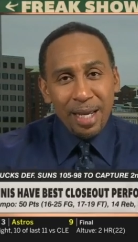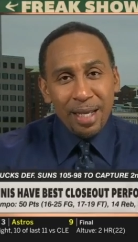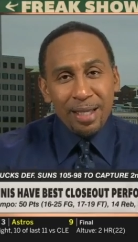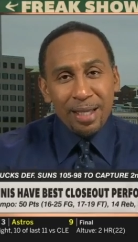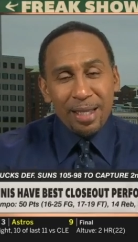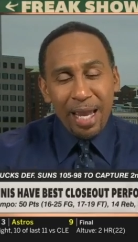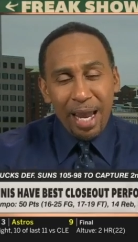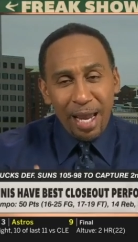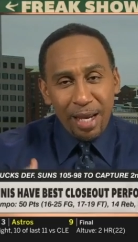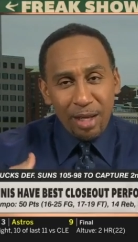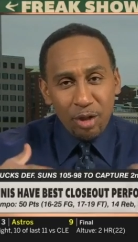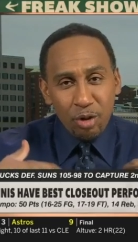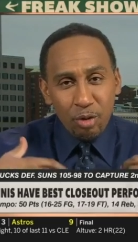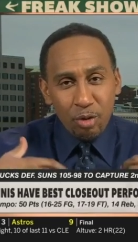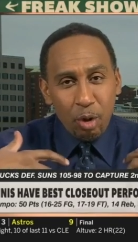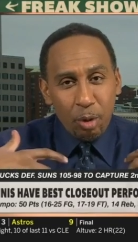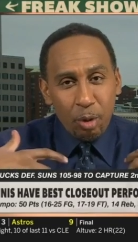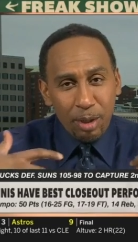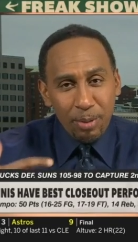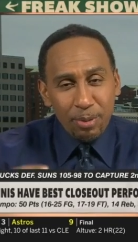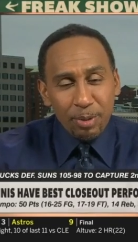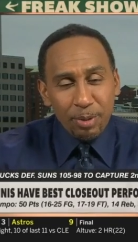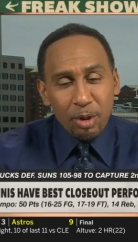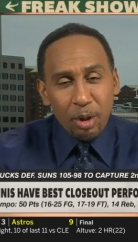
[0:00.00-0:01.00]
that, you
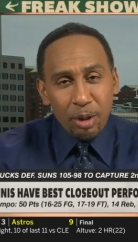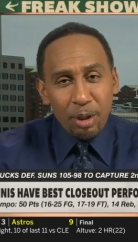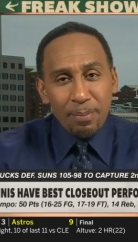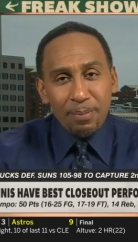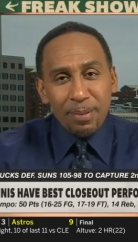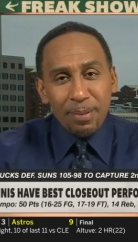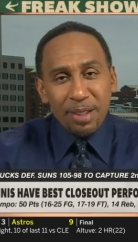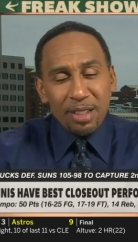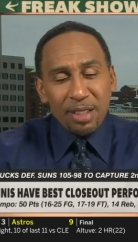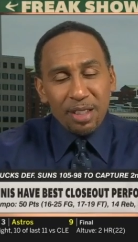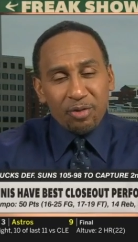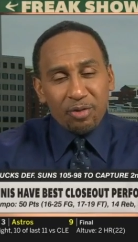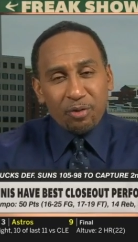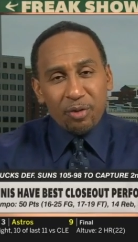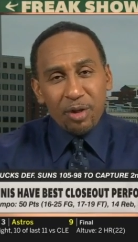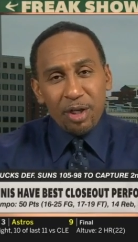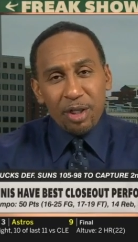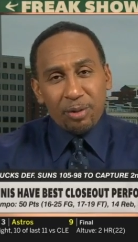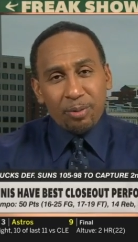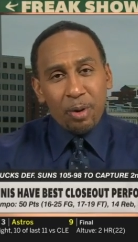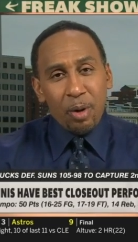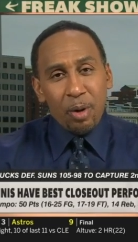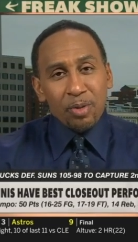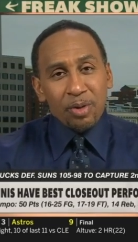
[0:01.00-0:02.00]
know, he was going to miss his free
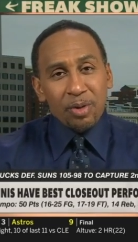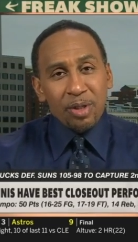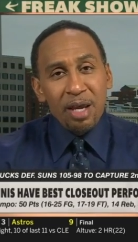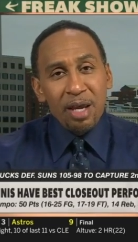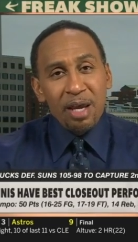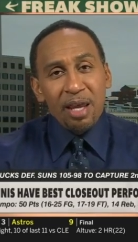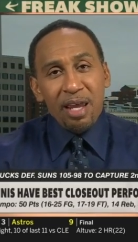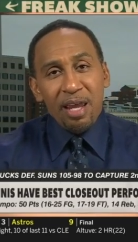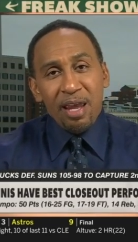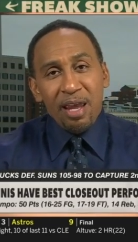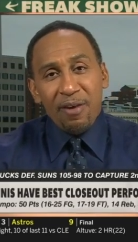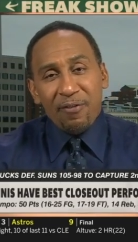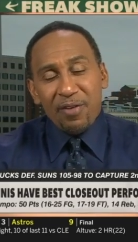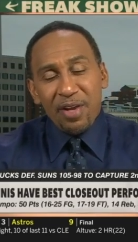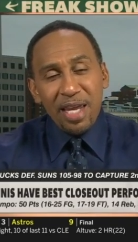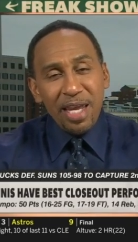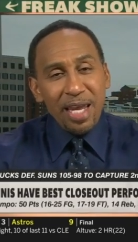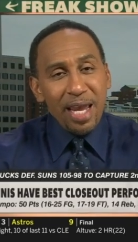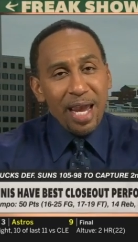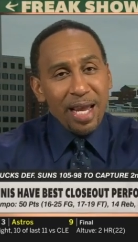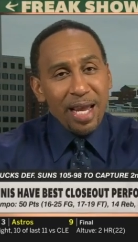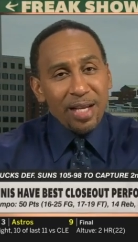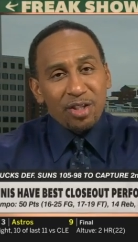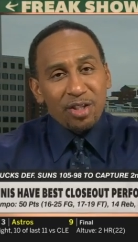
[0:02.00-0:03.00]
throws. If
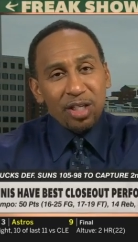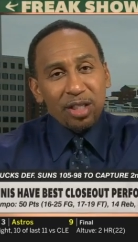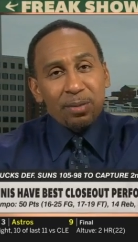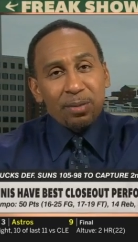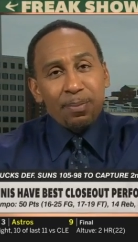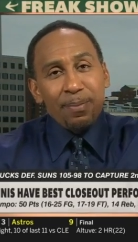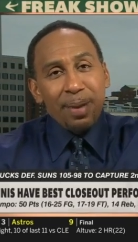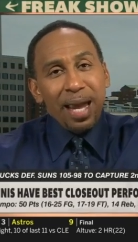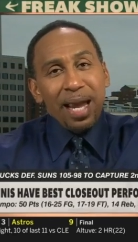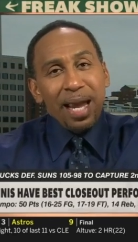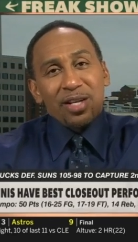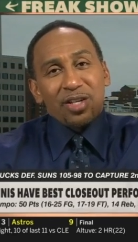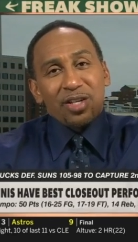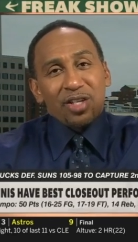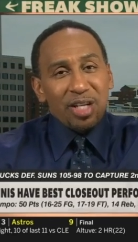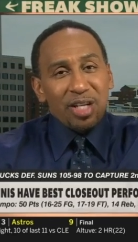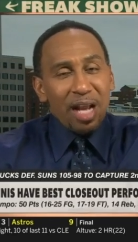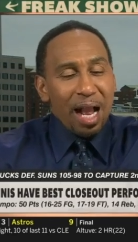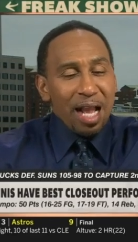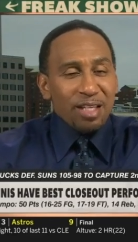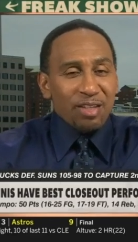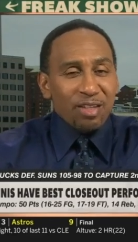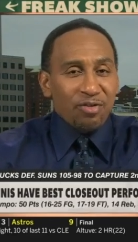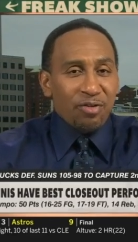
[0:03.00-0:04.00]
he had just made
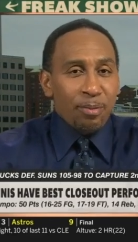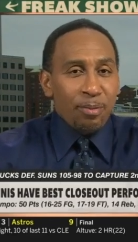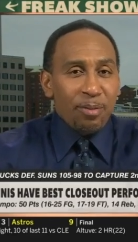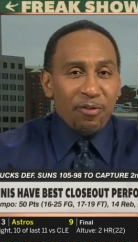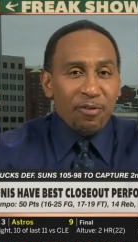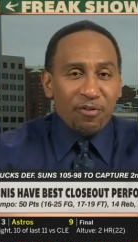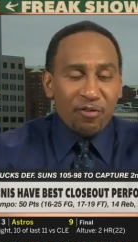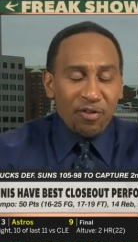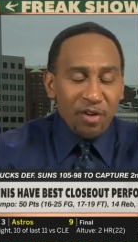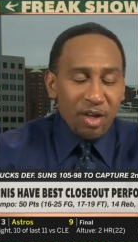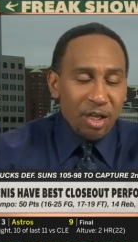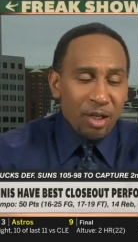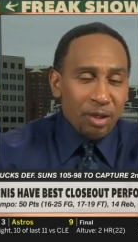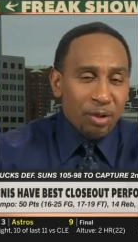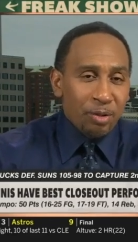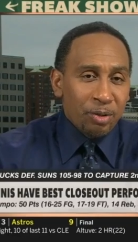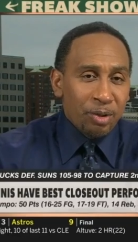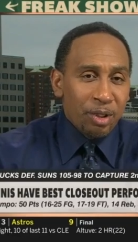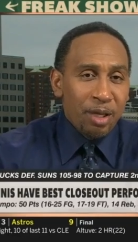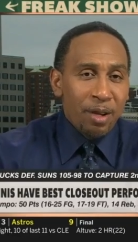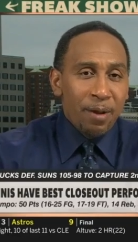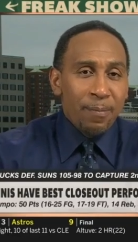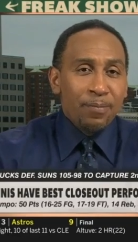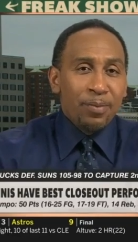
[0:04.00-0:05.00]
shots from the
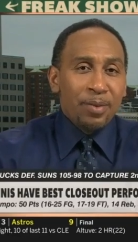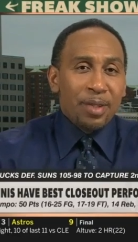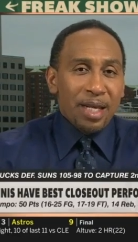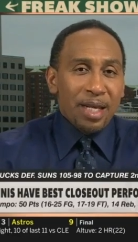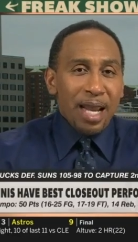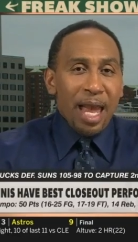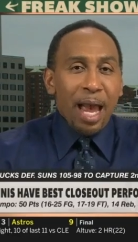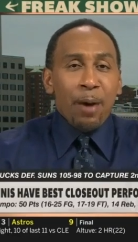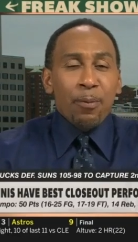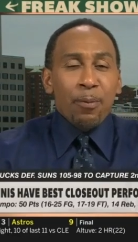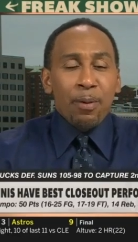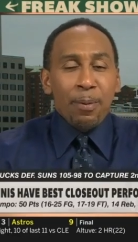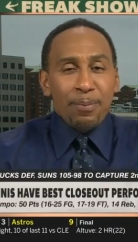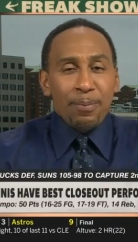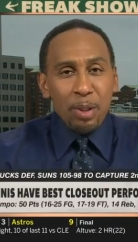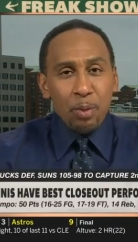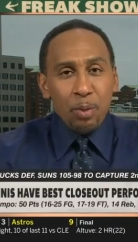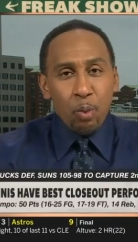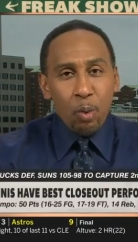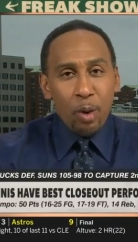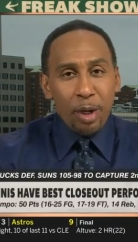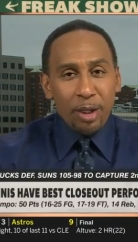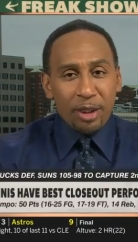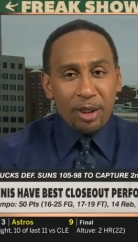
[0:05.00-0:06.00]
field, then that would be
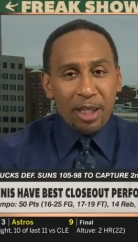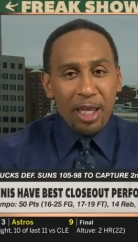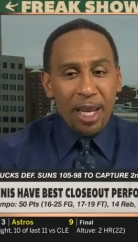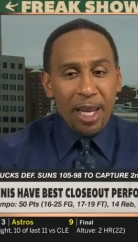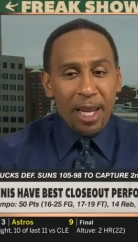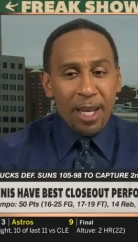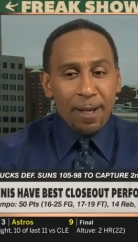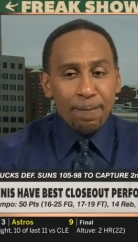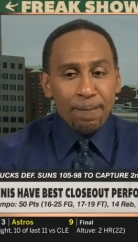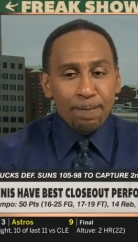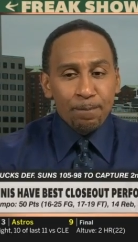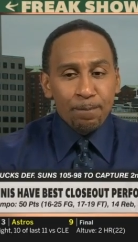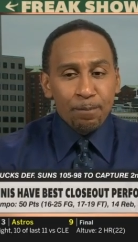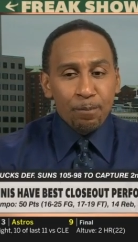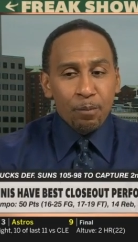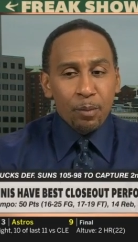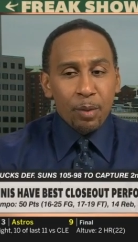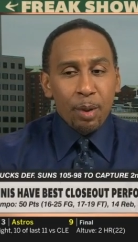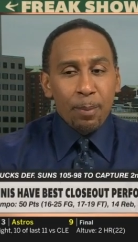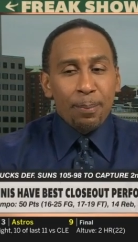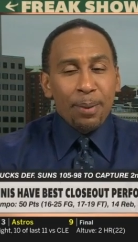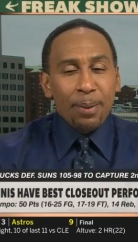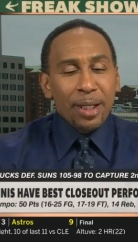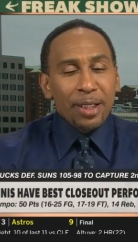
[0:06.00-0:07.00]
one thing.
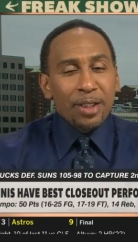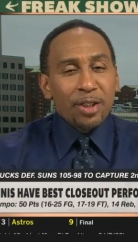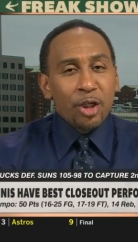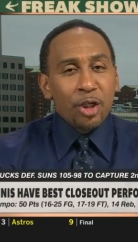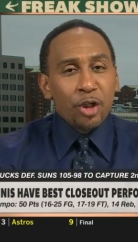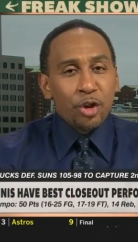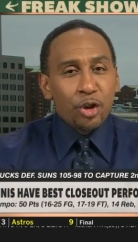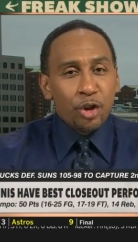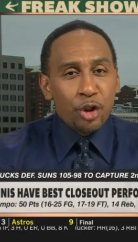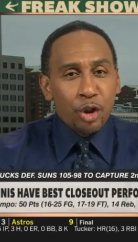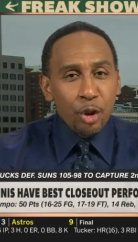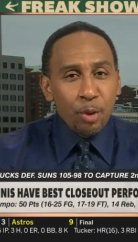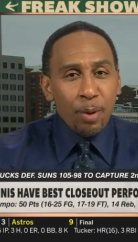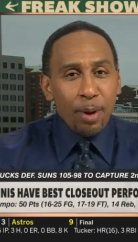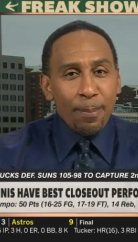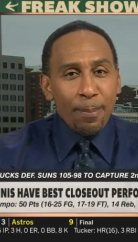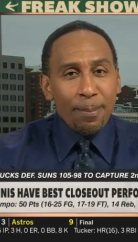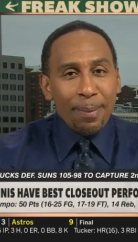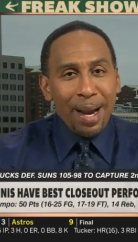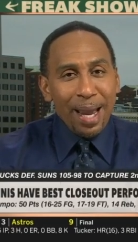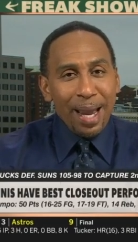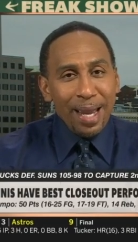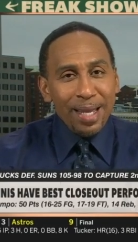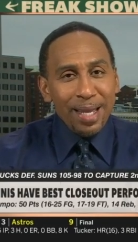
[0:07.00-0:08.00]
But to do
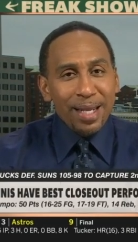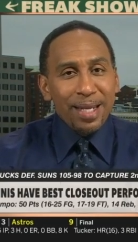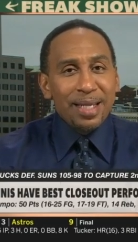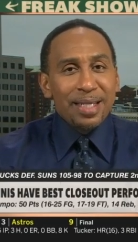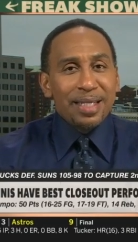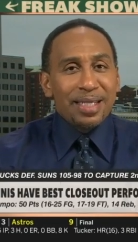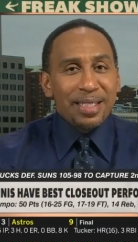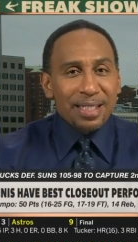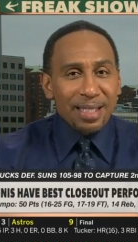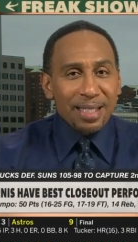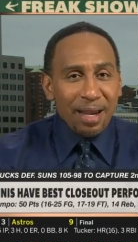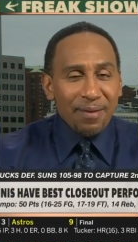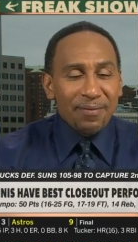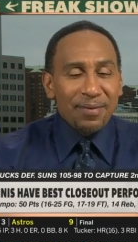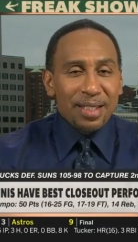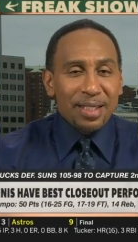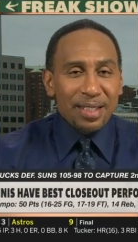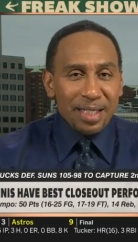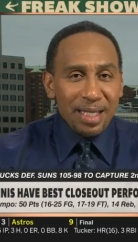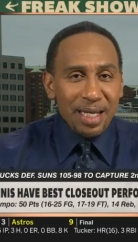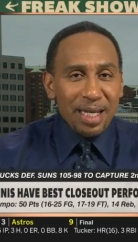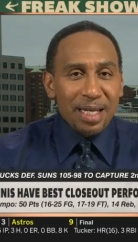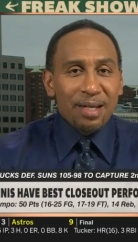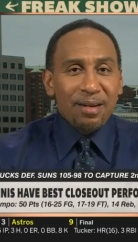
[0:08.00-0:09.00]
it by hitting
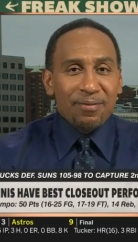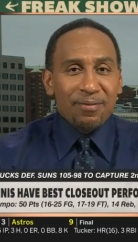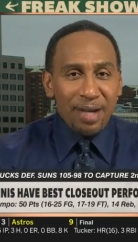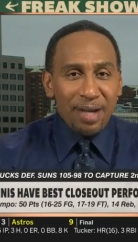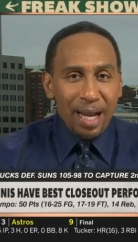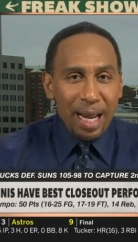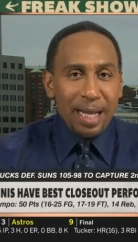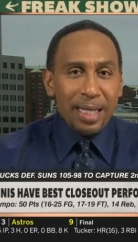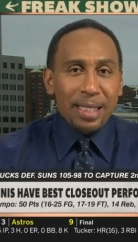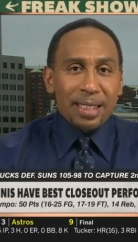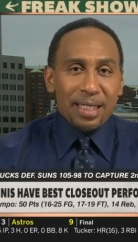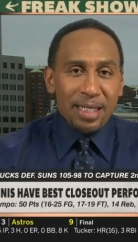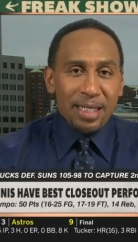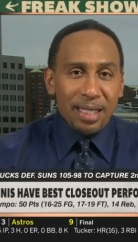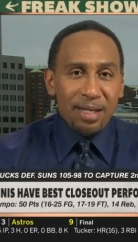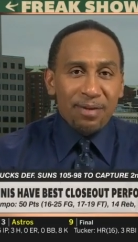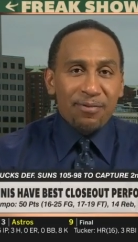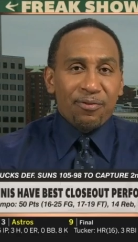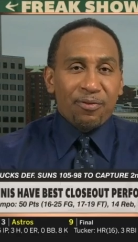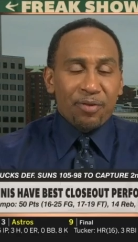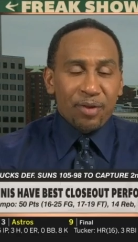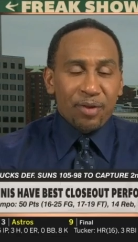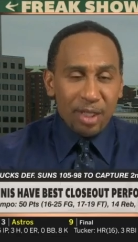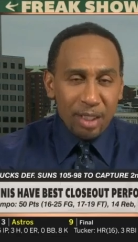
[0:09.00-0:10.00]
17 of
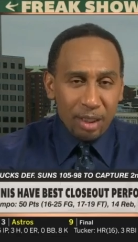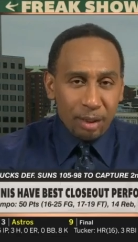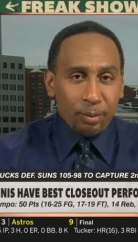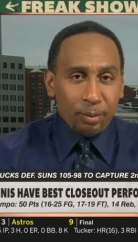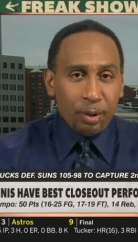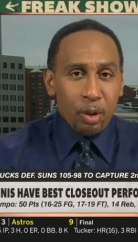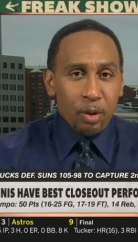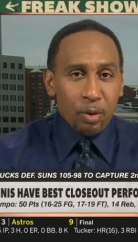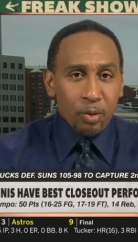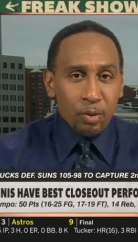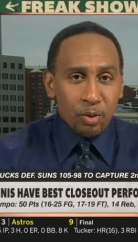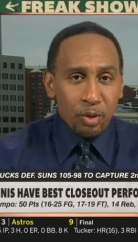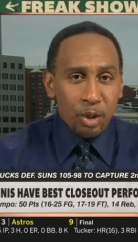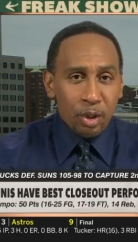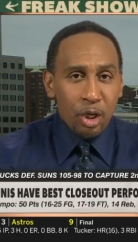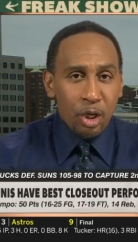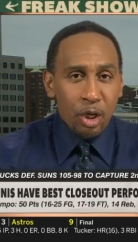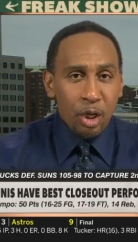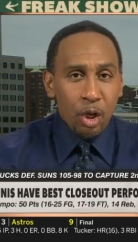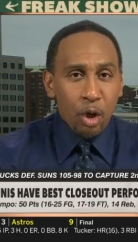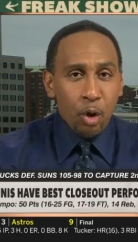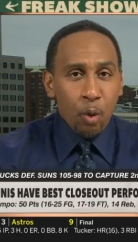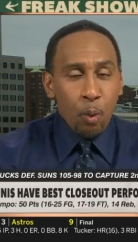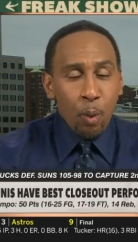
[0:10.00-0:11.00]
19 free throws
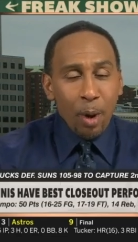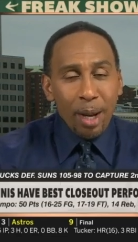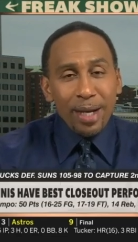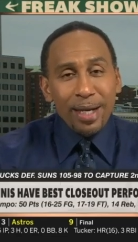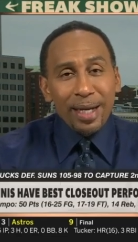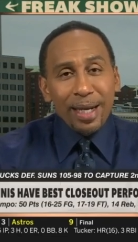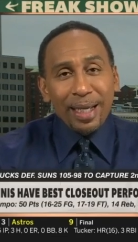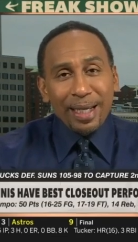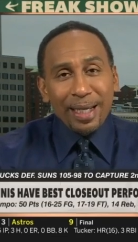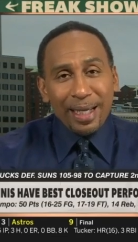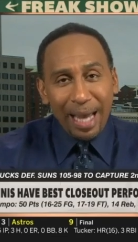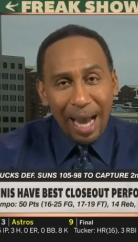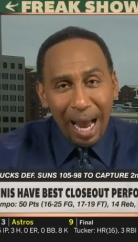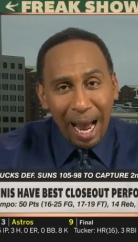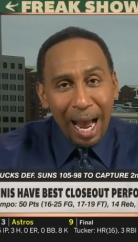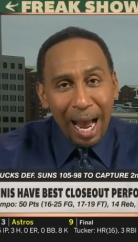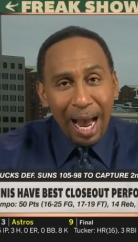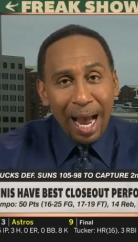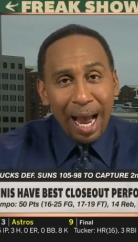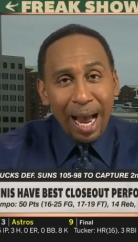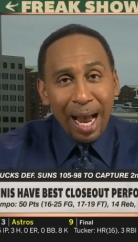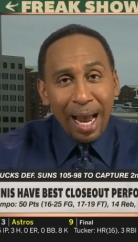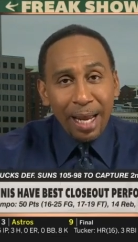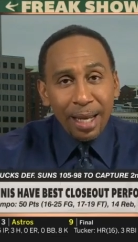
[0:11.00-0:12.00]
when the
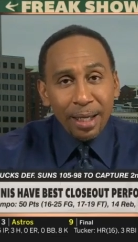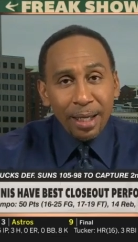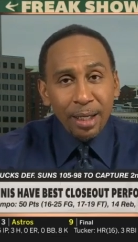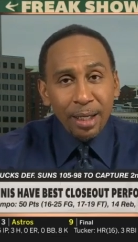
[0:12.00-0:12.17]
guy